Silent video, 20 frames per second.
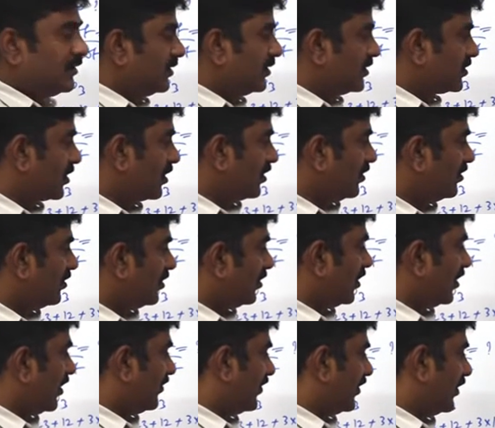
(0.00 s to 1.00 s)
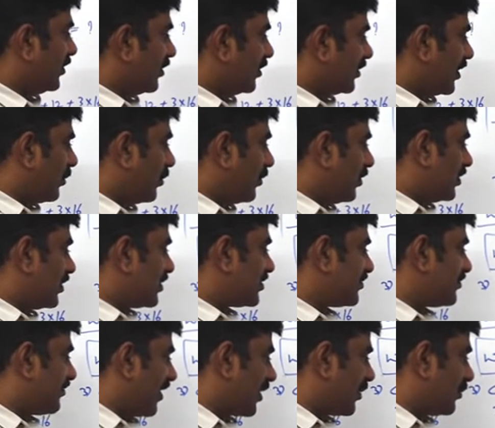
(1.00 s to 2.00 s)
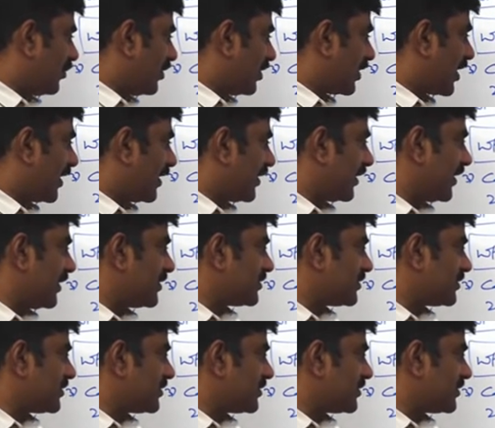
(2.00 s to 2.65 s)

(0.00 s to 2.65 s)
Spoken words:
So, if we know the moles, 1 mole contains